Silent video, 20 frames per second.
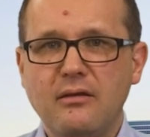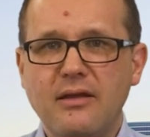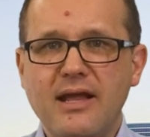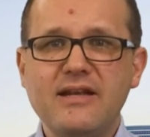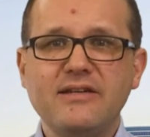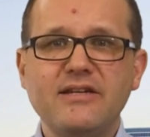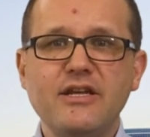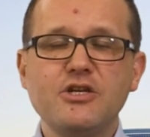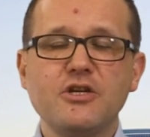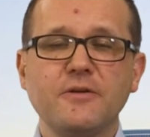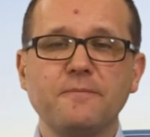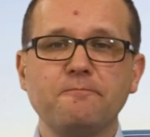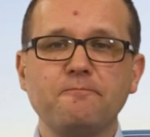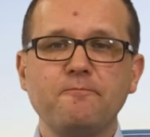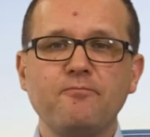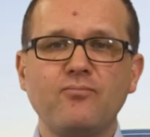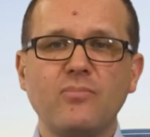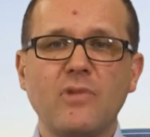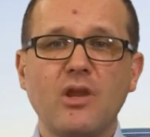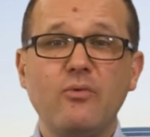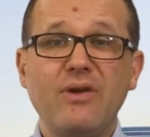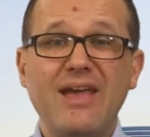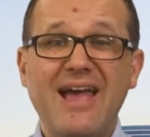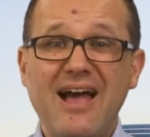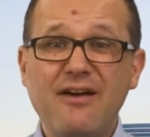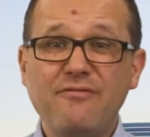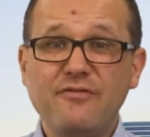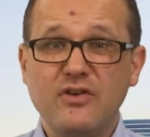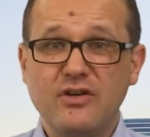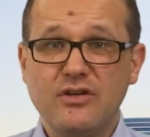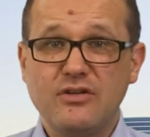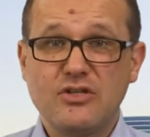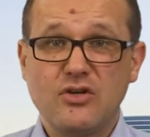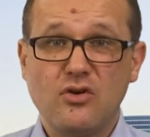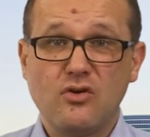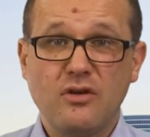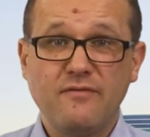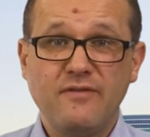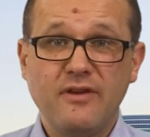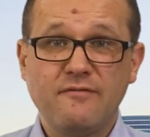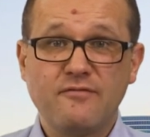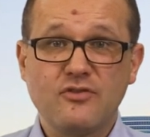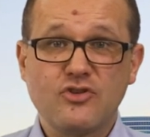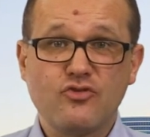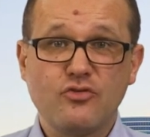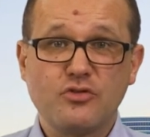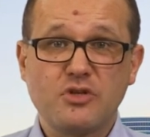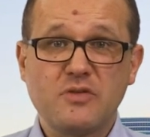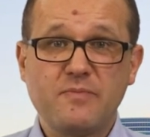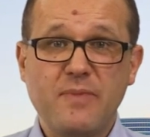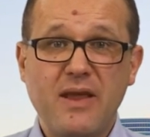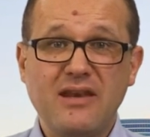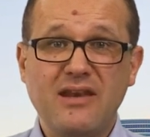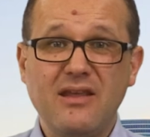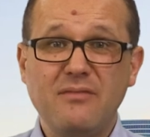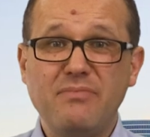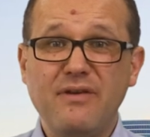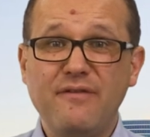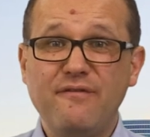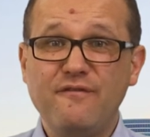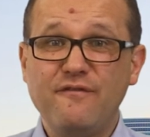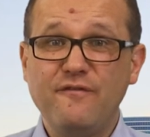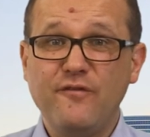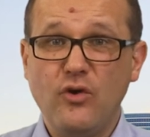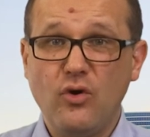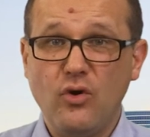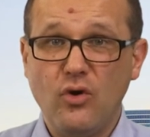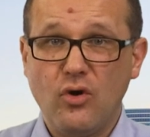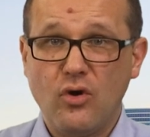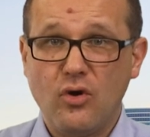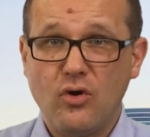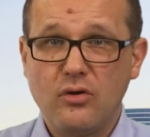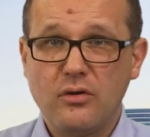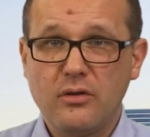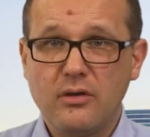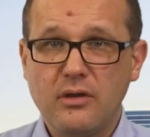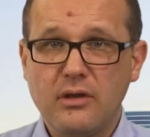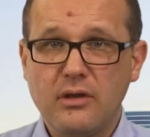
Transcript: In addition, we have heard talk of infrastructure spending before.